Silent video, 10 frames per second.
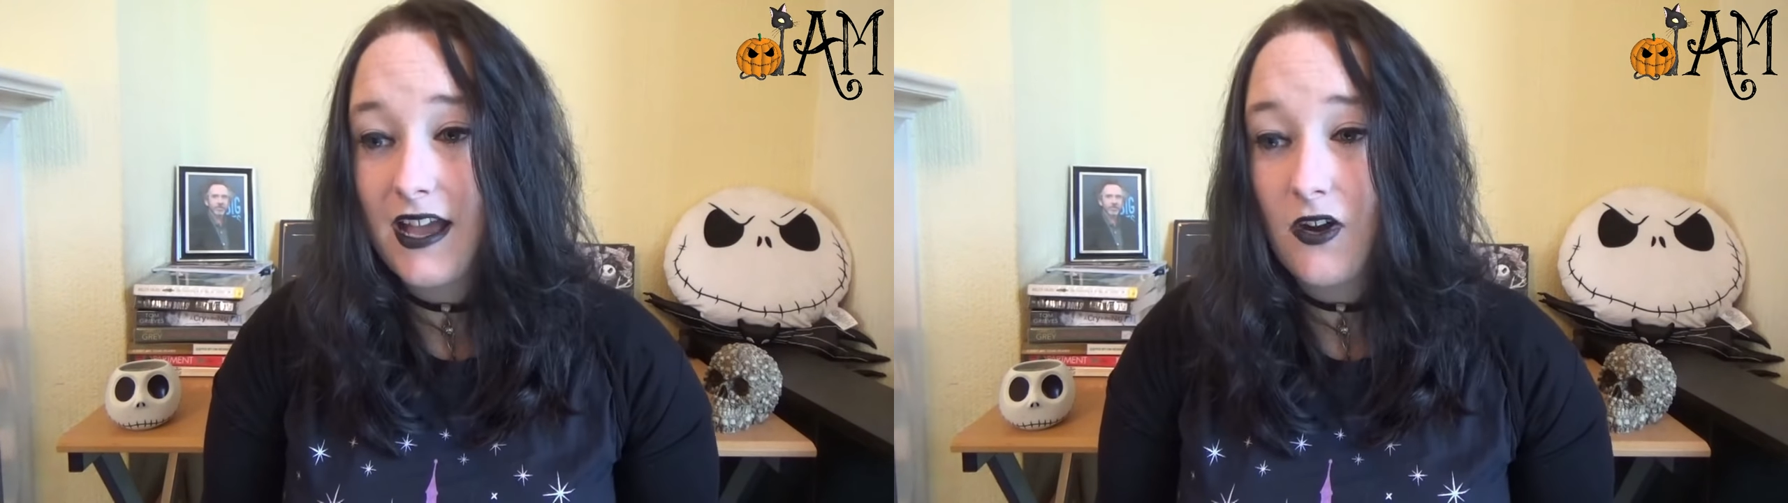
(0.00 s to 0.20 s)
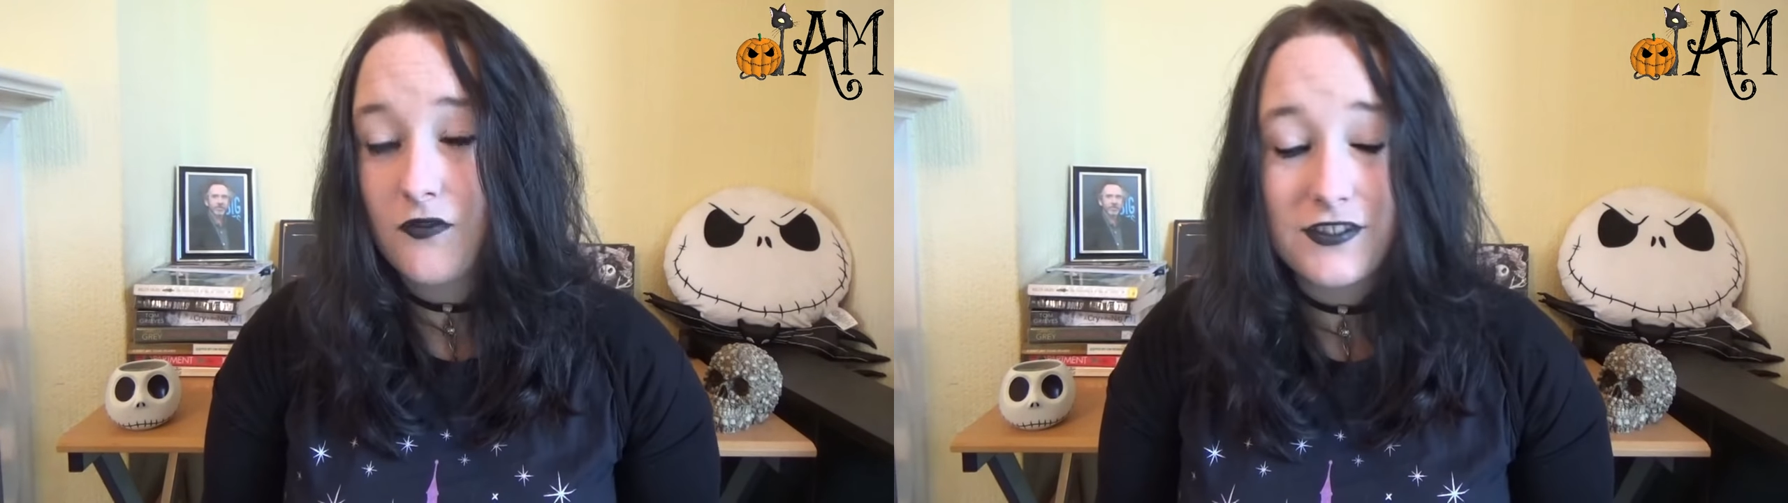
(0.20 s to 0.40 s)

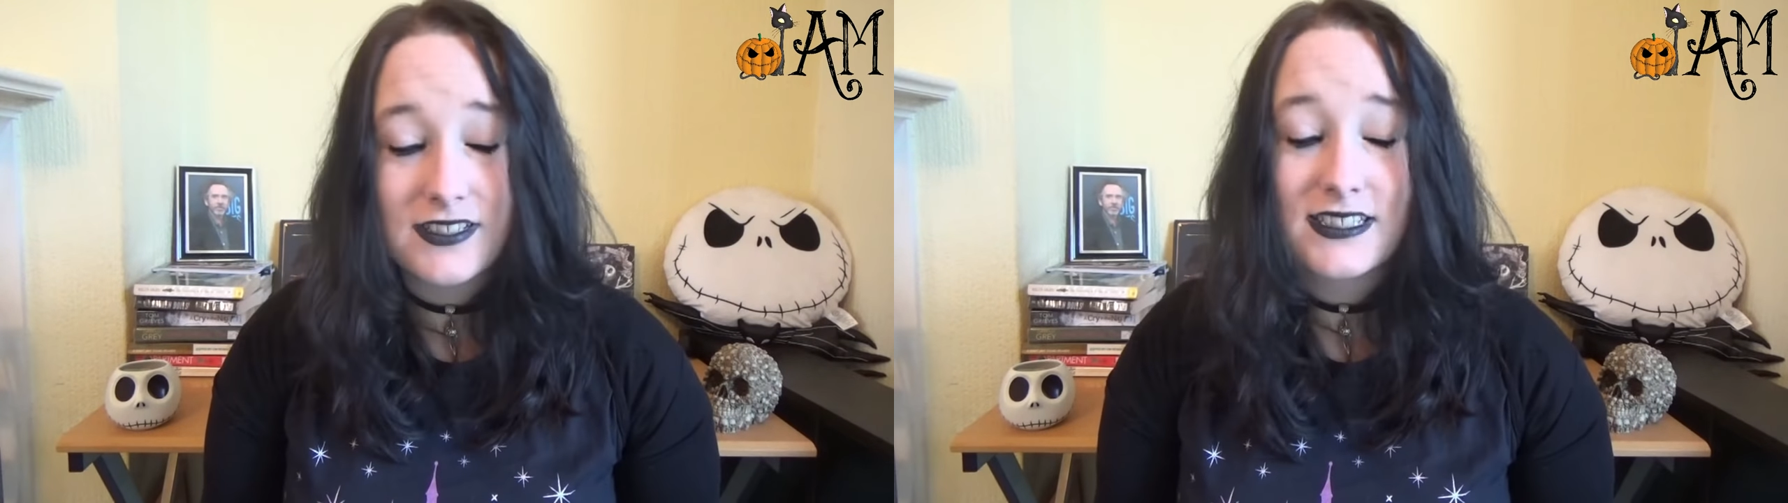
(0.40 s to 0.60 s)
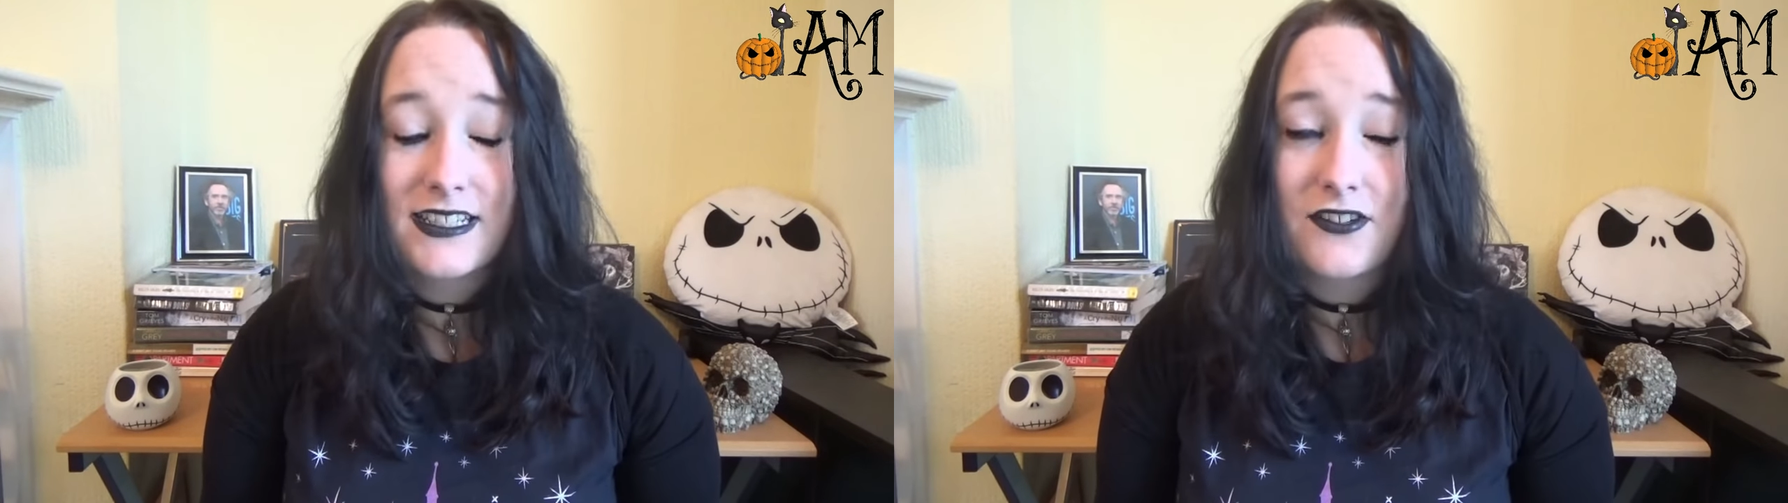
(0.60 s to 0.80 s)

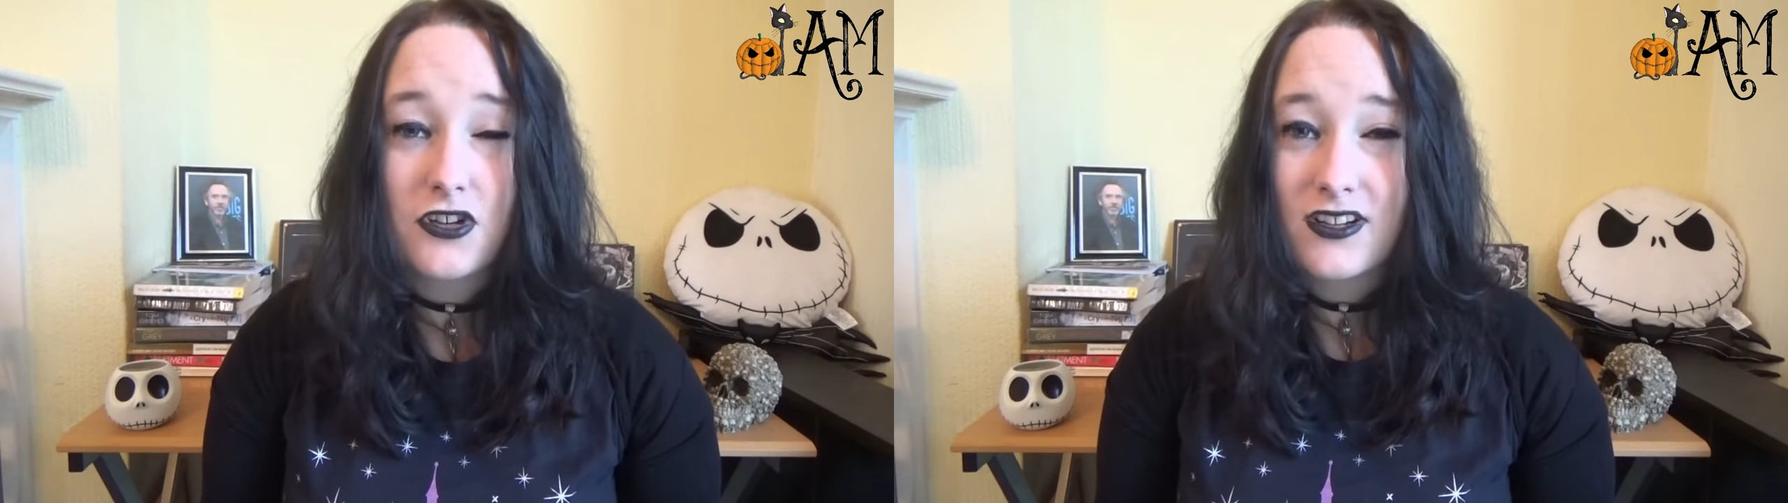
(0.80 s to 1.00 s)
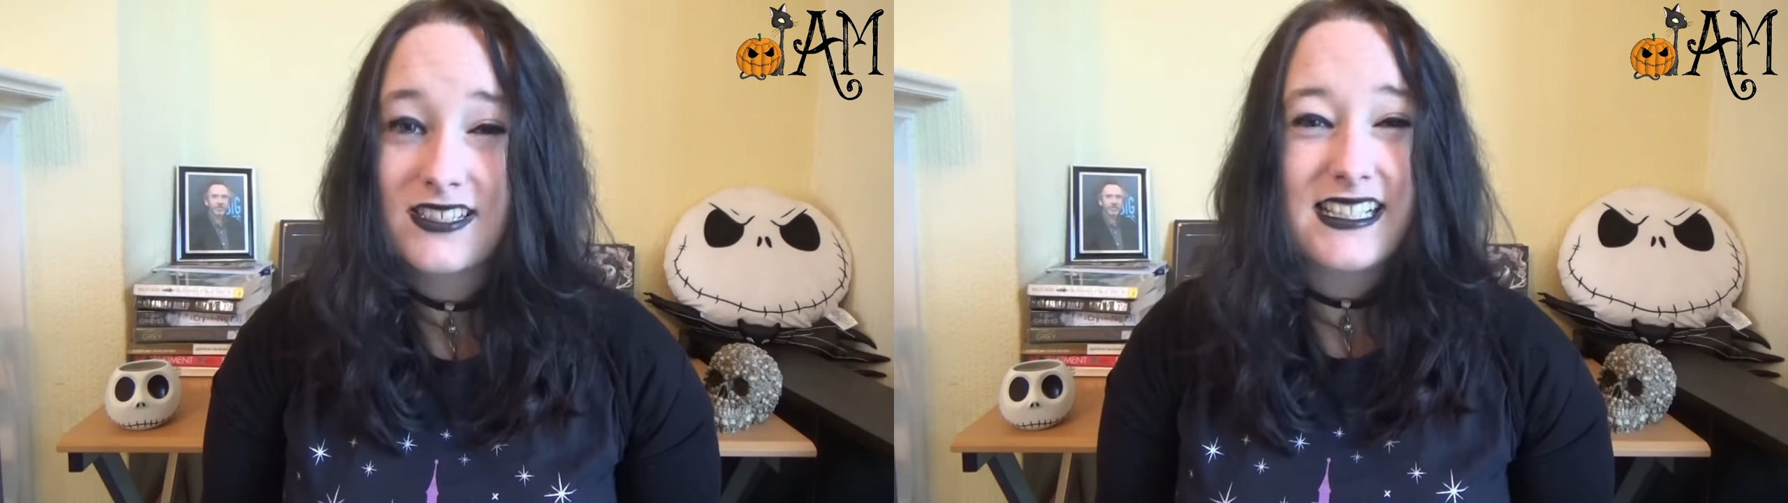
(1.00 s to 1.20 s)
obviously they're
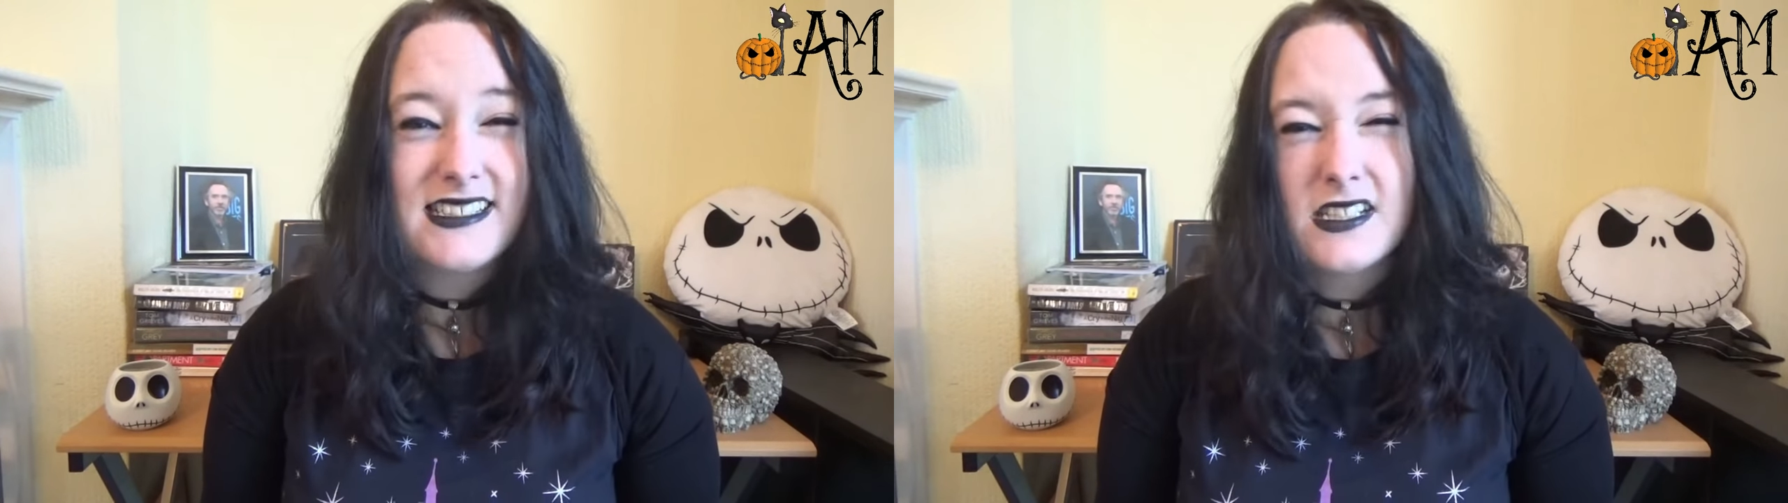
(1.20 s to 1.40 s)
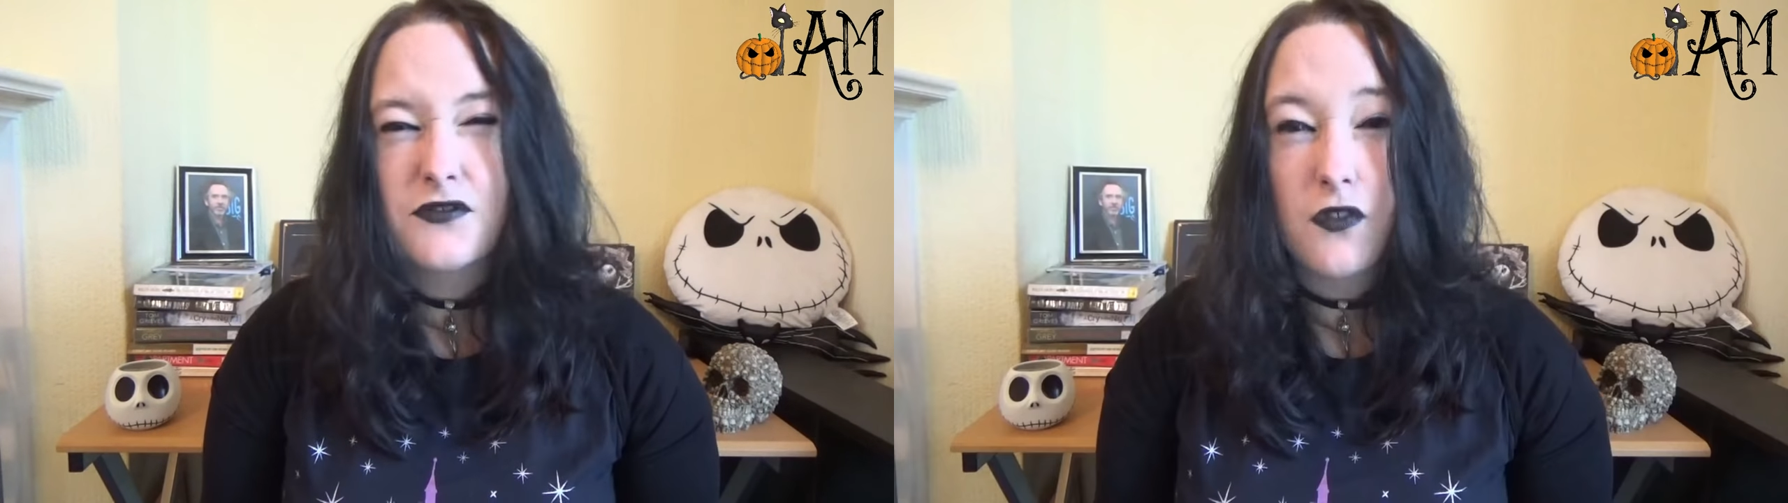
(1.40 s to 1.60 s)
not as
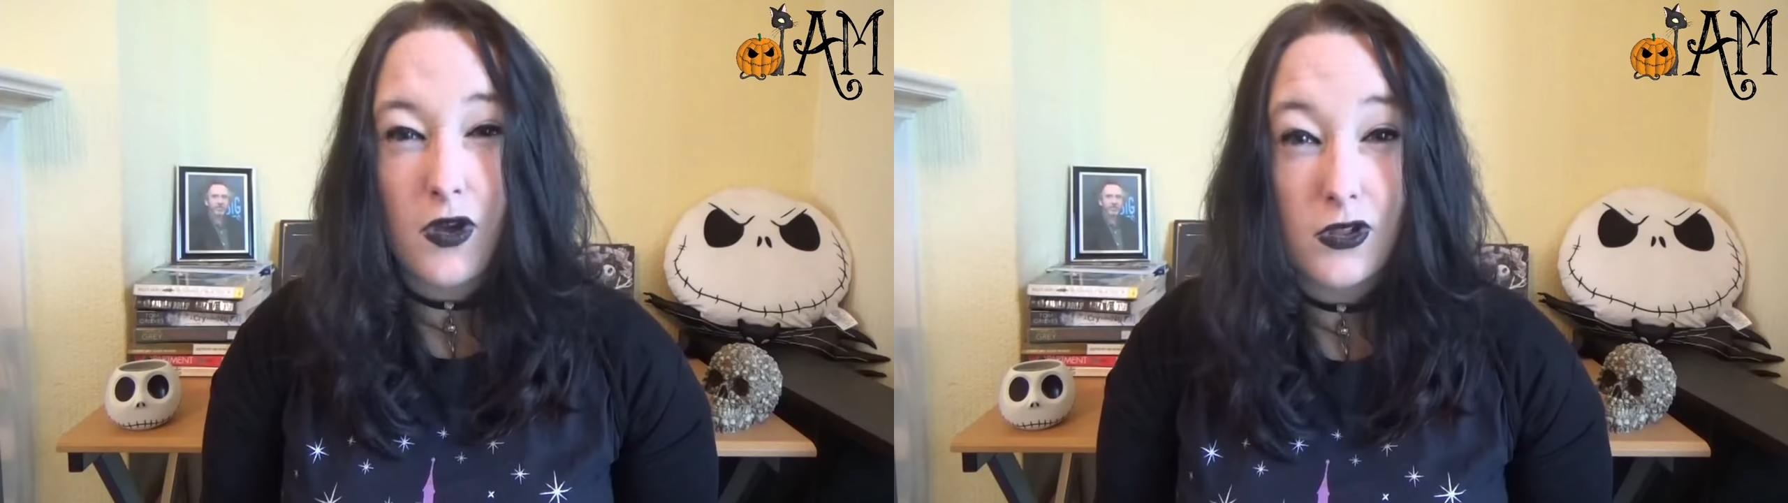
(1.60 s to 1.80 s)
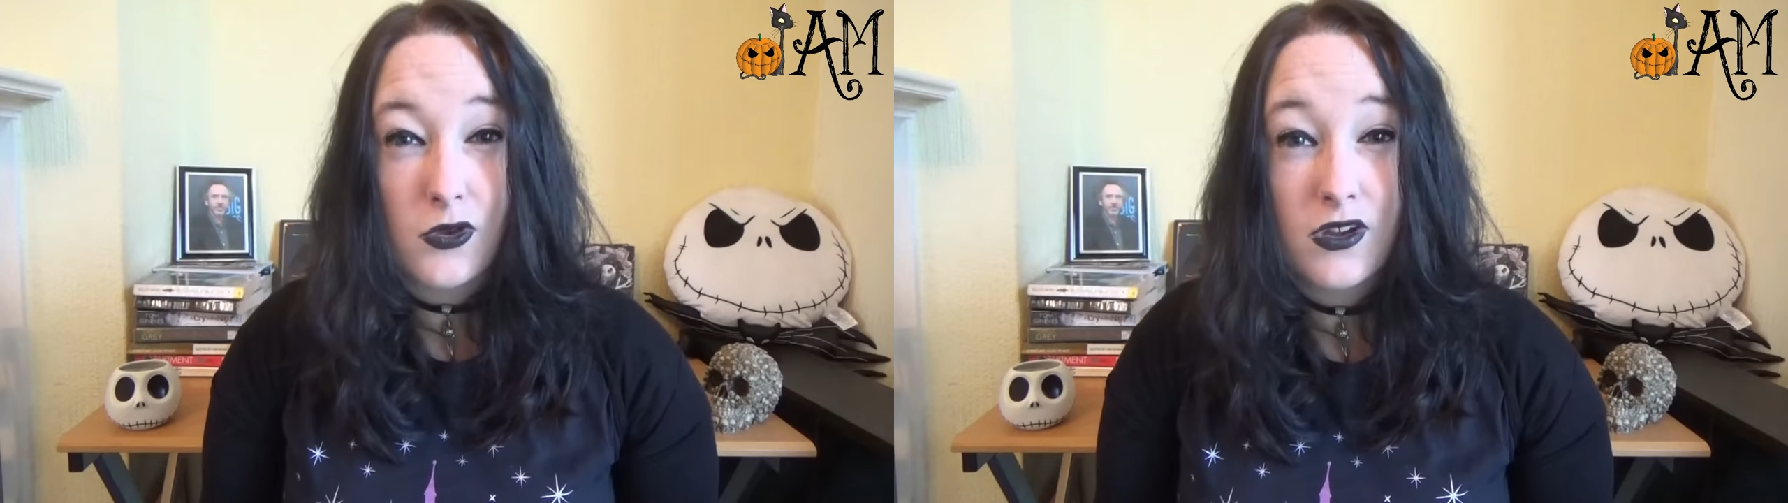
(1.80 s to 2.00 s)
easy to
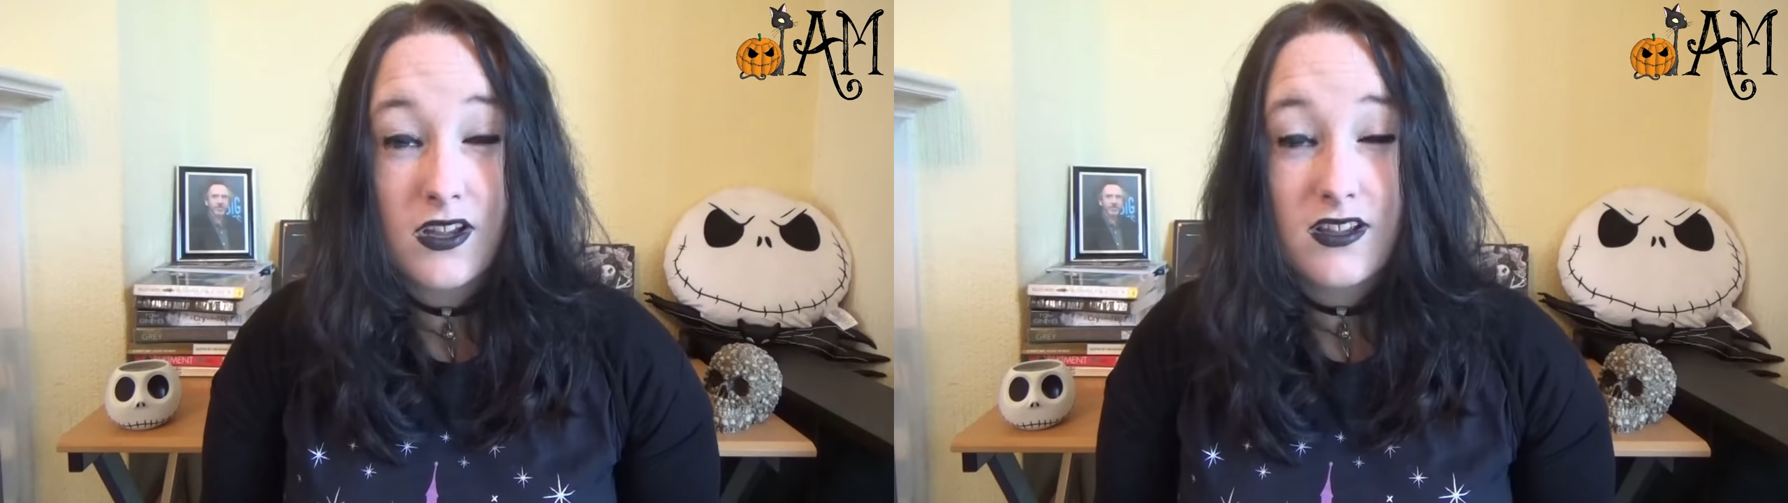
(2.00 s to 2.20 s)
follow